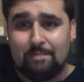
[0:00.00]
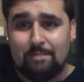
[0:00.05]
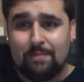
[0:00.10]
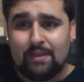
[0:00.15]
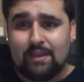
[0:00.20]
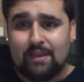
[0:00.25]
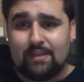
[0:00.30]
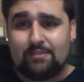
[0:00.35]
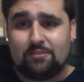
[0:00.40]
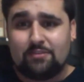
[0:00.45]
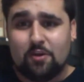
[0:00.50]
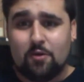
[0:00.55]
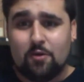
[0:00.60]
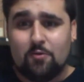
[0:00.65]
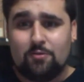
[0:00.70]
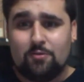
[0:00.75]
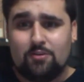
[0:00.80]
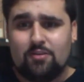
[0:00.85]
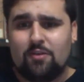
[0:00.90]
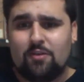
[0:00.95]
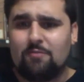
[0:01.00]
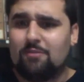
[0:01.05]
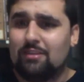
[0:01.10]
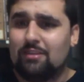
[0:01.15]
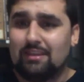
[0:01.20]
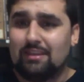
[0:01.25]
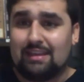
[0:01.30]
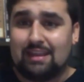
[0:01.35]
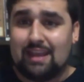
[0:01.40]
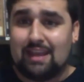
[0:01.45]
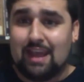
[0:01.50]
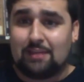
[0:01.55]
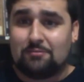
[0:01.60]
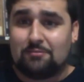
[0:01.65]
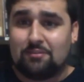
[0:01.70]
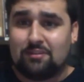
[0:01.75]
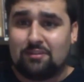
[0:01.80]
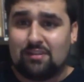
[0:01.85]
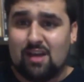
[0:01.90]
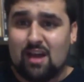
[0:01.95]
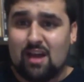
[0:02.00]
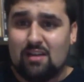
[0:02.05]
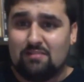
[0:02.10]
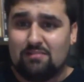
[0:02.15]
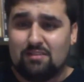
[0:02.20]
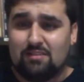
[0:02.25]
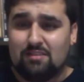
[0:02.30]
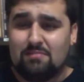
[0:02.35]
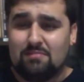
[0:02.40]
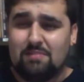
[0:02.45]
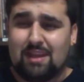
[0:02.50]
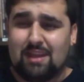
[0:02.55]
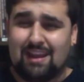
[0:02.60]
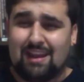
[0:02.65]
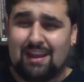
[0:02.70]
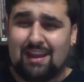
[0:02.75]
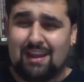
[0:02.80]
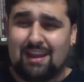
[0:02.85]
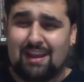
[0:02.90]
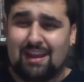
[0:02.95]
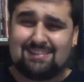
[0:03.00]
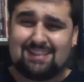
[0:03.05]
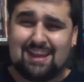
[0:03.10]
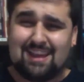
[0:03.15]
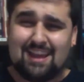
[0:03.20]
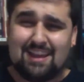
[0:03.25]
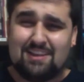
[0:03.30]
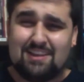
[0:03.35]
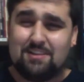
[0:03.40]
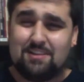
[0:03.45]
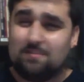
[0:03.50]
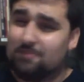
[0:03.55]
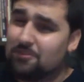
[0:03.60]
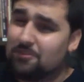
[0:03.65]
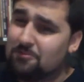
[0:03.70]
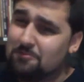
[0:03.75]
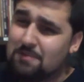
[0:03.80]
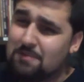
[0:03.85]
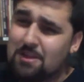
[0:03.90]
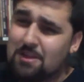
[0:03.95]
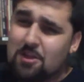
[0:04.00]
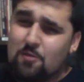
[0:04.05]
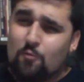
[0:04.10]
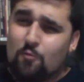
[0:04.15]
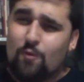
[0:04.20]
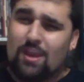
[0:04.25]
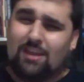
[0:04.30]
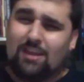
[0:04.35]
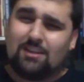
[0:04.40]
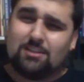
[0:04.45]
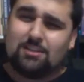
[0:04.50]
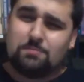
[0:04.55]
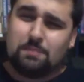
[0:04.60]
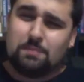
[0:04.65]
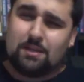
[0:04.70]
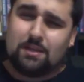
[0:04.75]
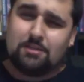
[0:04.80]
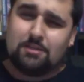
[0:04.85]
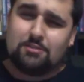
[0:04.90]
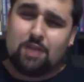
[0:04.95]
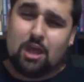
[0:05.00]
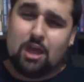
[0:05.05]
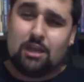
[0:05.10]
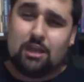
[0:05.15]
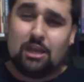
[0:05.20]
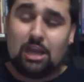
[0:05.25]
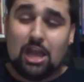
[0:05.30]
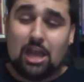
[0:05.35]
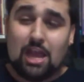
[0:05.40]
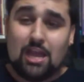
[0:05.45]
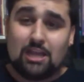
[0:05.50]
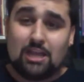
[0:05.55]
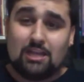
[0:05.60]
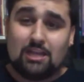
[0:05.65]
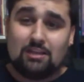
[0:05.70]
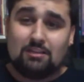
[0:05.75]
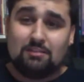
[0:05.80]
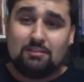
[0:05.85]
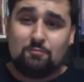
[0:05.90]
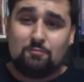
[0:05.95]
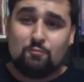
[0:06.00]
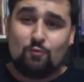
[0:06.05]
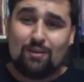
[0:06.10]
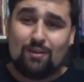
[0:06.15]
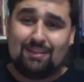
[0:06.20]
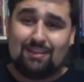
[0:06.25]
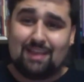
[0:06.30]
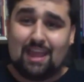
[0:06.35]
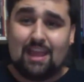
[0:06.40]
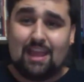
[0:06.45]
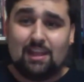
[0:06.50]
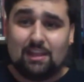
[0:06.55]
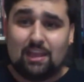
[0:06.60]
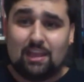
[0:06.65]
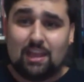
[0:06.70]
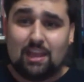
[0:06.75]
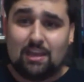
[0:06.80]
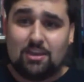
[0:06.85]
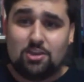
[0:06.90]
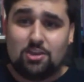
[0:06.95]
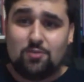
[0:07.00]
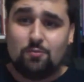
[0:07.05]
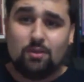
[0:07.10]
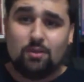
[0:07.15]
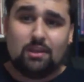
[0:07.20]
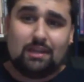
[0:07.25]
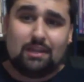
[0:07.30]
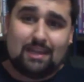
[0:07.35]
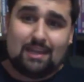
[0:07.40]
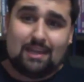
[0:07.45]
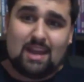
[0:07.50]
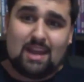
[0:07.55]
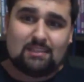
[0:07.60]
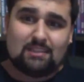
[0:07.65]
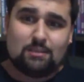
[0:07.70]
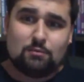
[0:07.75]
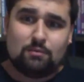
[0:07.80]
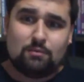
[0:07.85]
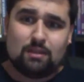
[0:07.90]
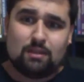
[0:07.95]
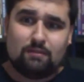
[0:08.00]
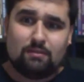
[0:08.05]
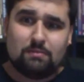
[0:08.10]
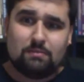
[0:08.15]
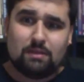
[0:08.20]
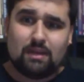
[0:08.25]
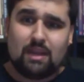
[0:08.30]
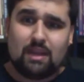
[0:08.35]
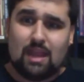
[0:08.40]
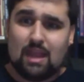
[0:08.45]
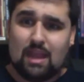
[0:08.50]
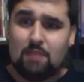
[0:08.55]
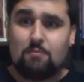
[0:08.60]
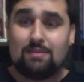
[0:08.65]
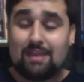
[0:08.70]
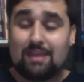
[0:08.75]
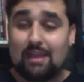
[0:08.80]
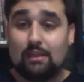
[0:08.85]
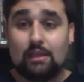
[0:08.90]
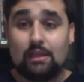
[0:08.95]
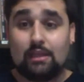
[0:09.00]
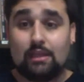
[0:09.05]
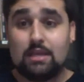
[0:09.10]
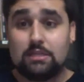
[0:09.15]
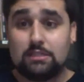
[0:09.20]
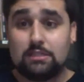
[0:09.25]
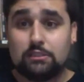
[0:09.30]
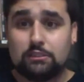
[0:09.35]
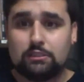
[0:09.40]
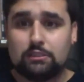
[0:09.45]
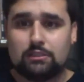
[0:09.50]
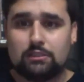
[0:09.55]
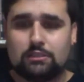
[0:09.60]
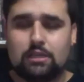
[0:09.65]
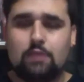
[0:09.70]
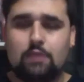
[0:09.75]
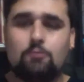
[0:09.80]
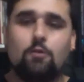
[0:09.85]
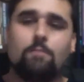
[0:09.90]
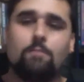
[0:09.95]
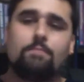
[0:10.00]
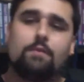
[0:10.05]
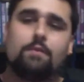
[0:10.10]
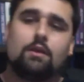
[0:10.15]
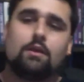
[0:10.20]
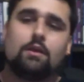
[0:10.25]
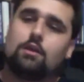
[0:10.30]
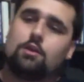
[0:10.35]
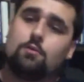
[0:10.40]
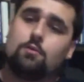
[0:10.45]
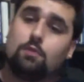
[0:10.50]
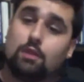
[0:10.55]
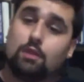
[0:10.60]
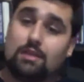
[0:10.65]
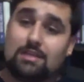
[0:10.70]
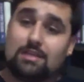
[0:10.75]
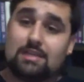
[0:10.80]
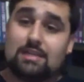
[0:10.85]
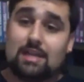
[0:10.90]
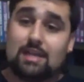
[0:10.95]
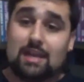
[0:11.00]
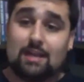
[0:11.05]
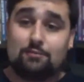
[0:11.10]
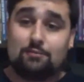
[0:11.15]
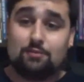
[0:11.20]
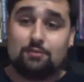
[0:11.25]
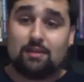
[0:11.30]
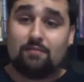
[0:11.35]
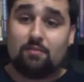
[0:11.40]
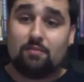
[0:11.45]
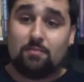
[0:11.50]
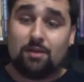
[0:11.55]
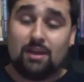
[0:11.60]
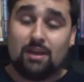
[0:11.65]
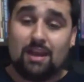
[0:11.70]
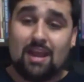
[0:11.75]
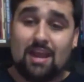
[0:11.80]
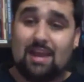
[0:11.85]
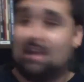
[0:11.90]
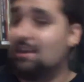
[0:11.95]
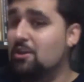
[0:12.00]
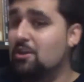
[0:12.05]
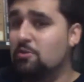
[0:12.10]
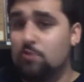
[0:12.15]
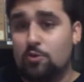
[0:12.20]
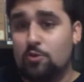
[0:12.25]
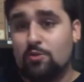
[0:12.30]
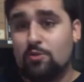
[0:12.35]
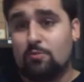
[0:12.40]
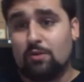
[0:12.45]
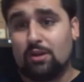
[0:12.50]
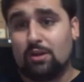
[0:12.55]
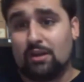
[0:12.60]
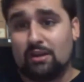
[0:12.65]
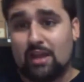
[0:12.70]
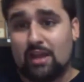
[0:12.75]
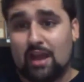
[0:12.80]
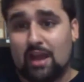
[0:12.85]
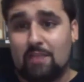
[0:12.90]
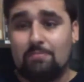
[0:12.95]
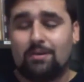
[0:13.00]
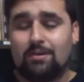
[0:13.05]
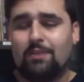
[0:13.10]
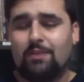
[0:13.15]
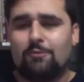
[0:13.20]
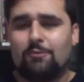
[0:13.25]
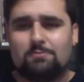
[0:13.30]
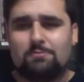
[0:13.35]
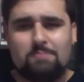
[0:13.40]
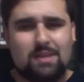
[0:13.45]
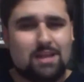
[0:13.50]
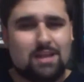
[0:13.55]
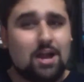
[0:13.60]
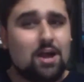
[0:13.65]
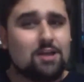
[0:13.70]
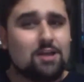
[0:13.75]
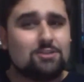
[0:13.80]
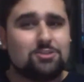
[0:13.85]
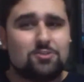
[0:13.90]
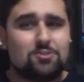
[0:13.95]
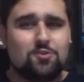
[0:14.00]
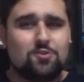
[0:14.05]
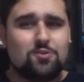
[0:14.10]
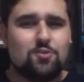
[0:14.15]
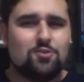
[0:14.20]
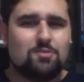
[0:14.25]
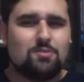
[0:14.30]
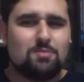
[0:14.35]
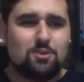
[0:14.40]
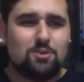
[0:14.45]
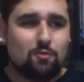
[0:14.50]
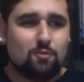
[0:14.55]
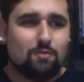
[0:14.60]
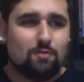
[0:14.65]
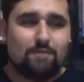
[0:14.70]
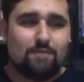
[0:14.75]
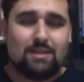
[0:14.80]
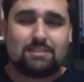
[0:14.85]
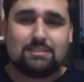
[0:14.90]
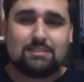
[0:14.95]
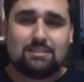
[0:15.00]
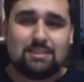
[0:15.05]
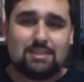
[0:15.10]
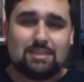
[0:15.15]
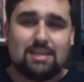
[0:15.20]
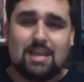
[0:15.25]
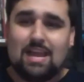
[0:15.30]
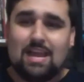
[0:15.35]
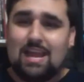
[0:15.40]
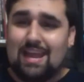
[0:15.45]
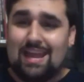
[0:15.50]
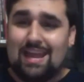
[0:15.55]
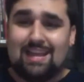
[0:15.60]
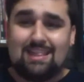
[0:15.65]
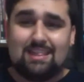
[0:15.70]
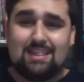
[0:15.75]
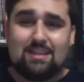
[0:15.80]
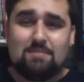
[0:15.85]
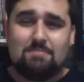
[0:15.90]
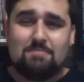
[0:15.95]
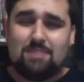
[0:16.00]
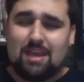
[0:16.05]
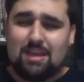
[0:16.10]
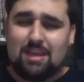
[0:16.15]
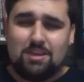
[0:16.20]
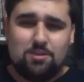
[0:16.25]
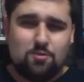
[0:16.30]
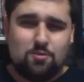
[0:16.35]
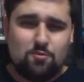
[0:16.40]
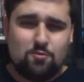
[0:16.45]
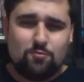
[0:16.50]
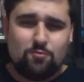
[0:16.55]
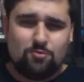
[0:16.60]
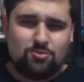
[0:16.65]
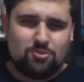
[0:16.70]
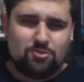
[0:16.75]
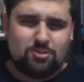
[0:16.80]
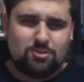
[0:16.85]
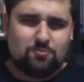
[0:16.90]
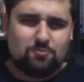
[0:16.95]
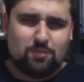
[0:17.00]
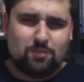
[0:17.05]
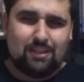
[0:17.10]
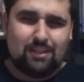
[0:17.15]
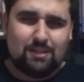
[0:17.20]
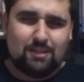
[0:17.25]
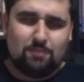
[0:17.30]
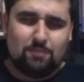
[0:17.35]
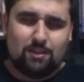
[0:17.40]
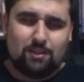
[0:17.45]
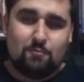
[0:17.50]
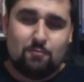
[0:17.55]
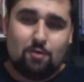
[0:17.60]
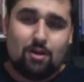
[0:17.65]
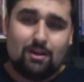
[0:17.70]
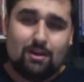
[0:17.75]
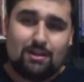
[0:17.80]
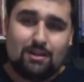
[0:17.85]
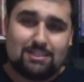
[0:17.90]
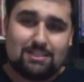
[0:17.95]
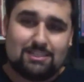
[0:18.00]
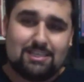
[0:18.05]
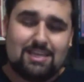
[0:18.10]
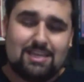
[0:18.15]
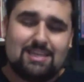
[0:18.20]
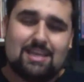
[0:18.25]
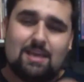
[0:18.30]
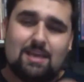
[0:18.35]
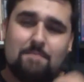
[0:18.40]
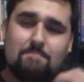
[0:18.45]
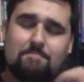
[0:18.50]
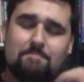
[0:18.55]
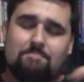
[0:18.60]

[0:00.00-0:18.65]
so you don't really connect with a lot of them, and I guess that's kind of a weakness, because unlike with Alien, you really connected with everybody, and with Aliens, the sequel, you really did connect with everybody, and you knew they were going to die, but it was because you knew them and you were invested in them that you just really, really wanted to see them,